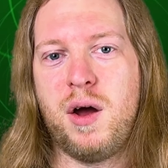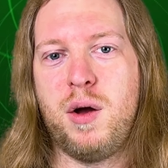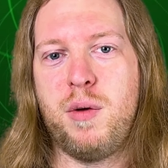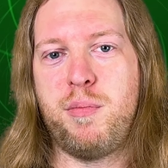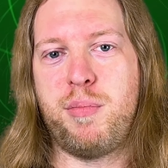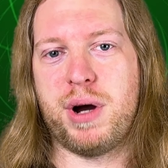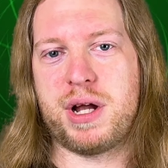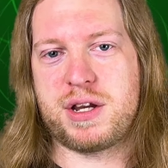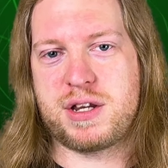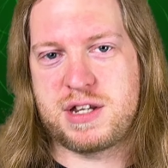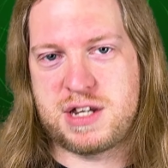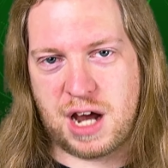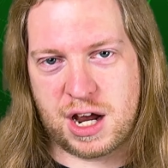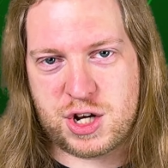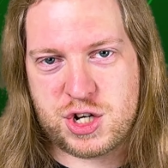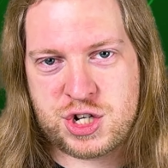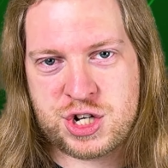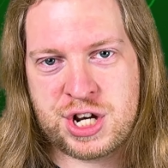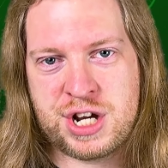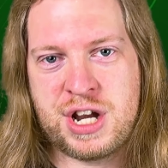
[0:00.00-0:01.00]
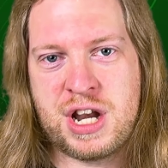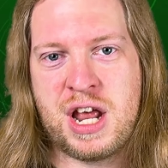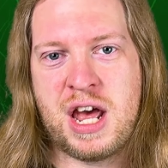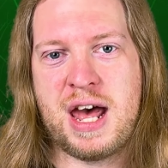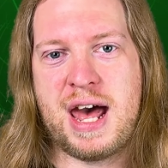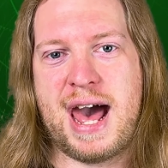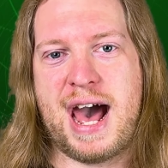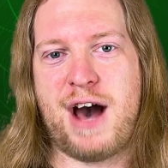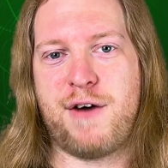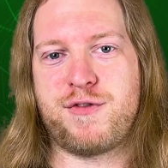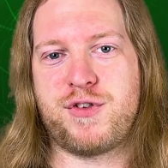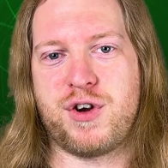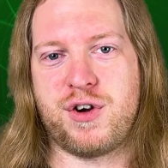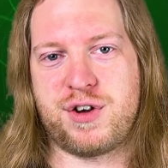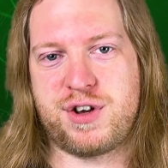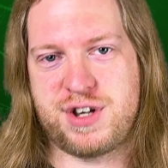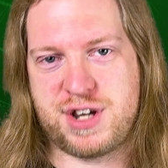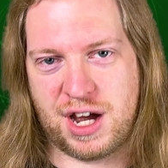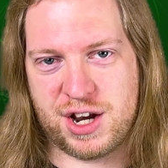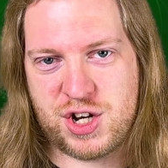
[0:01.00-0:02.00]
but dungeon after
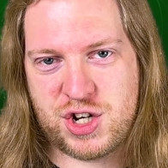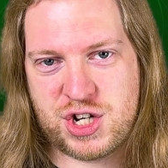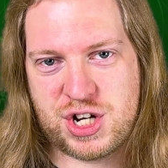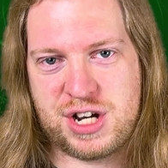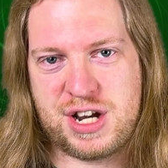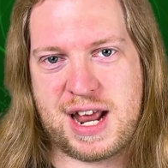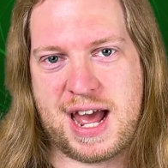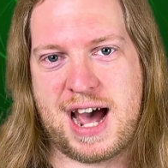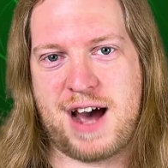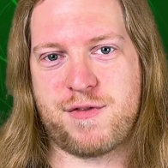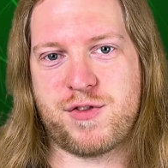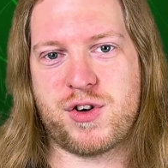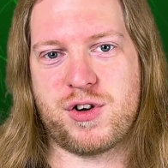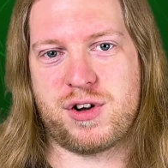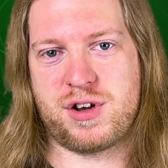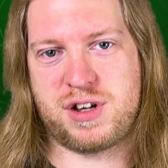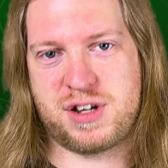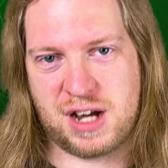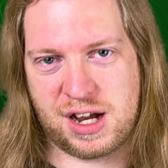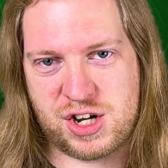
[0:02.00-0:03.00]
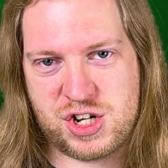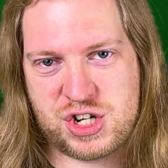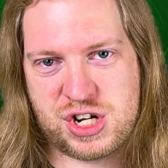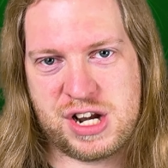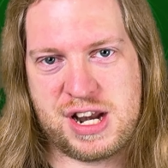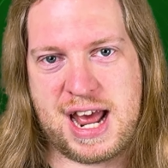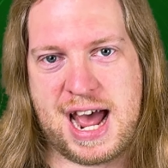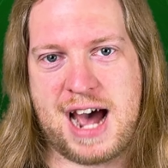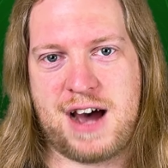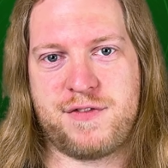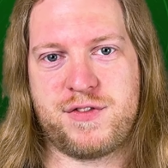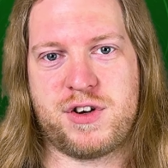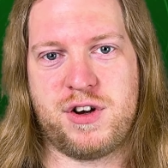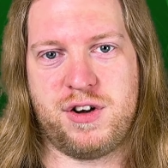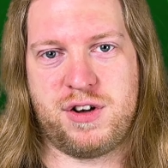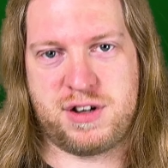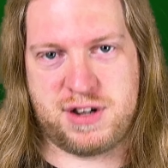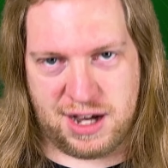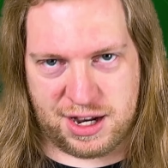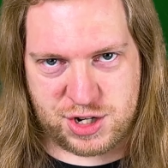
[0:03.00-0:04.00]
dungeon after dungeon
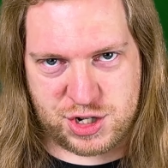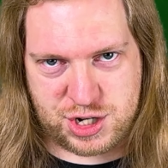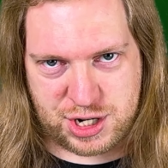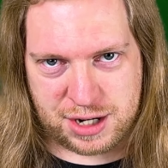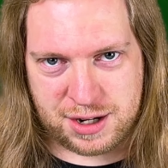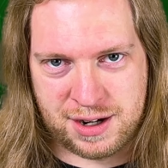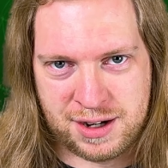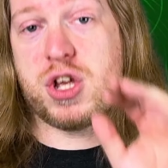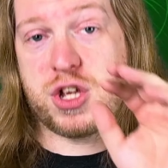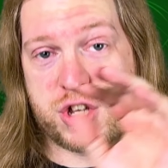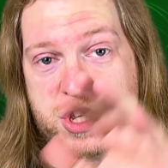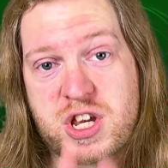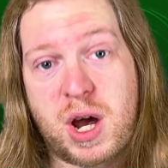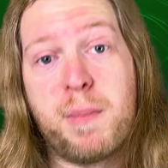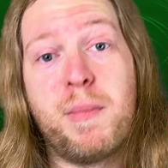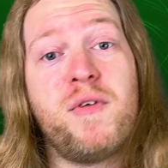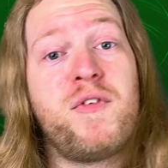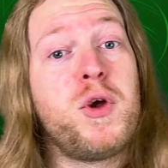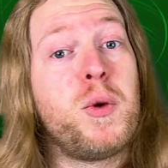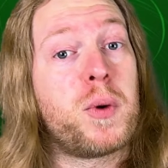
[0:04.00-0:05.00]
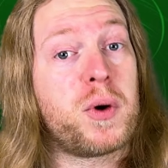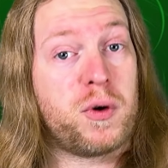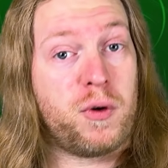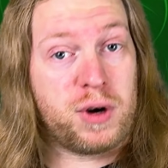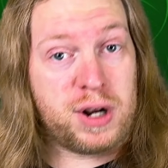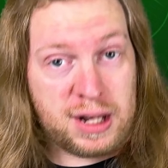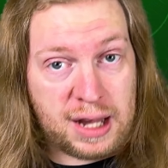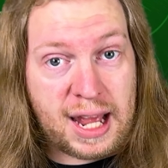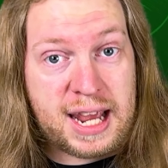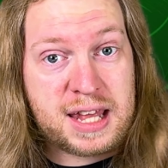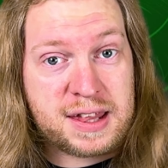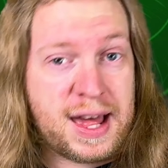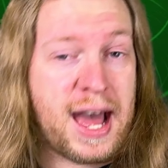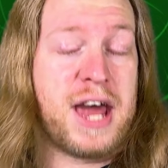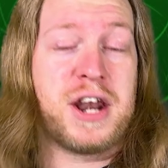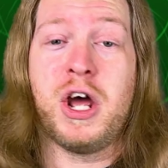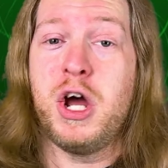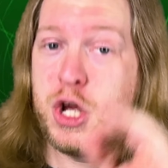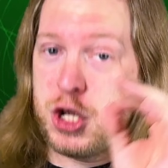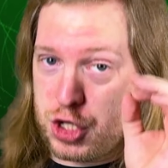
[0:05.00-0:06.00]
after dungeon. Some of you are going to like
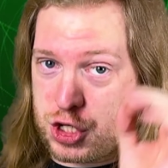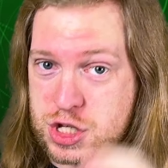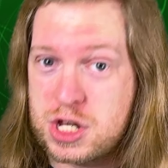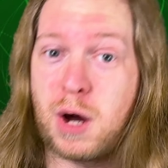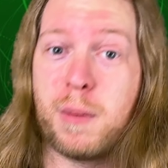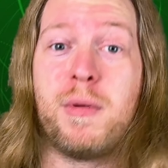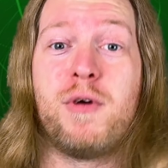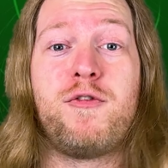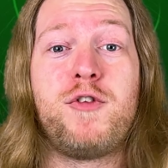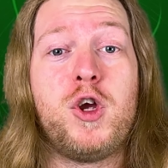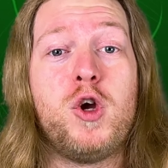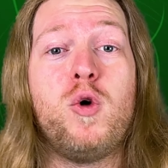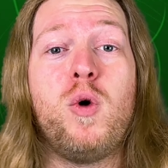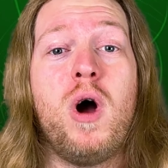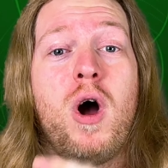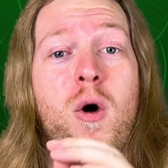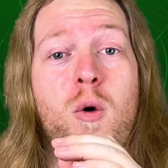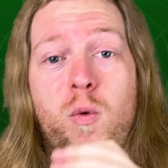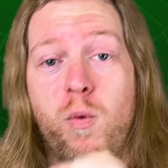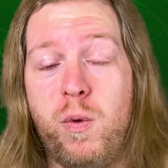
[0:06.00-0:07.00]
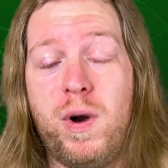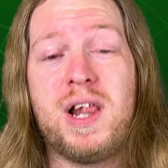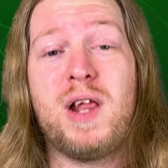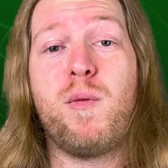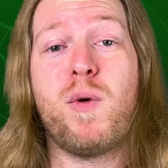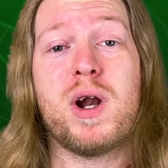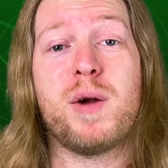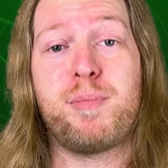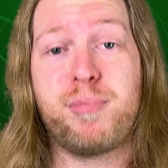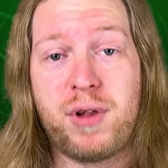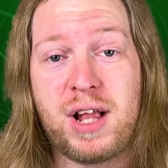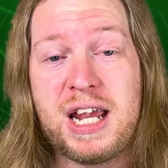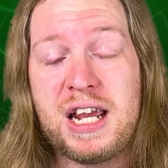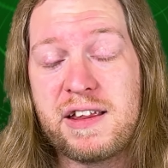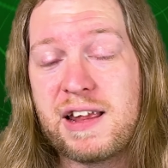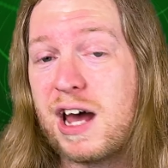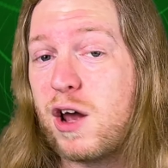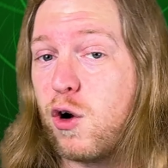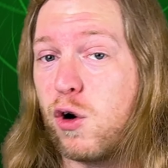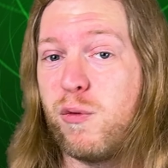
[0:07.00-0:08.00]
that. Some of you really want to play in
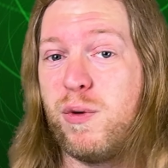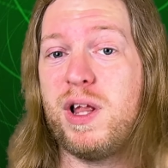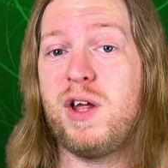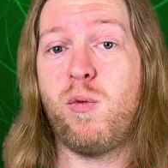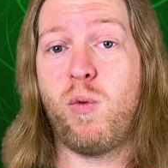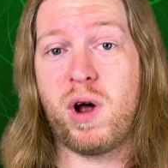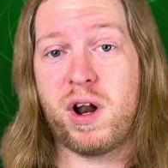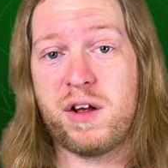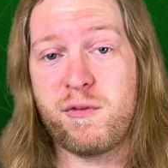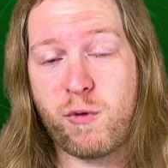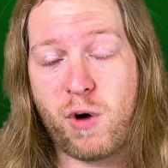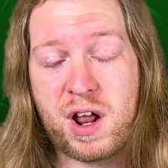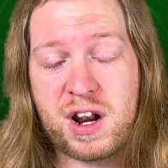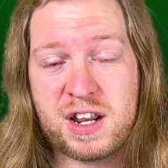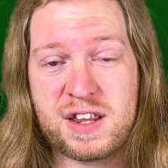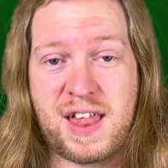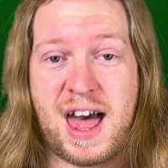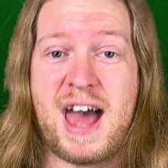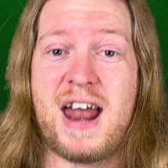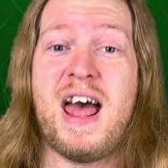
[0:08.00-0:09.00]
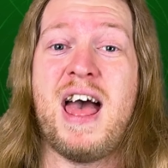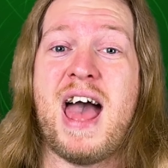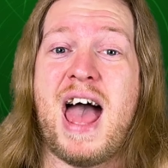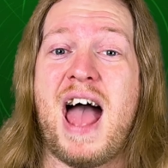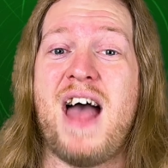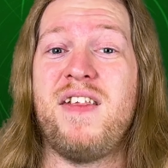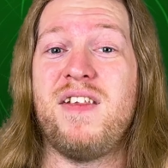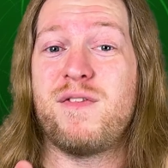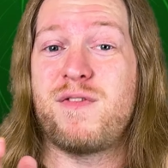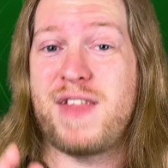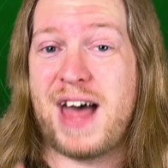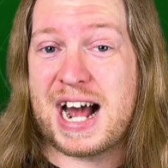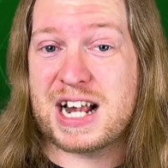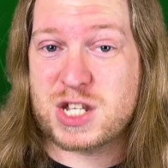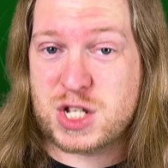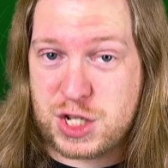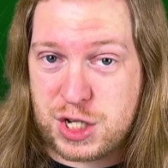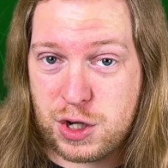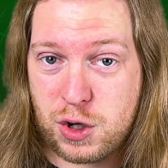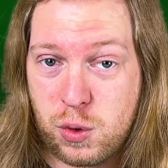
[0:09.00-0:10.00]
that or really want to run in that. And if
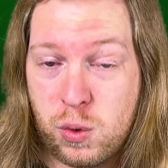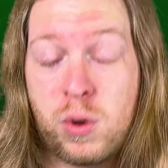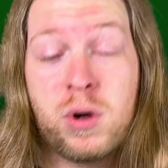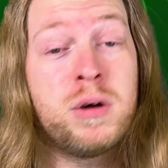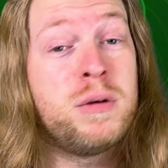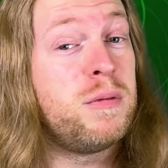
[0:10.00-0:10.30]
that's you,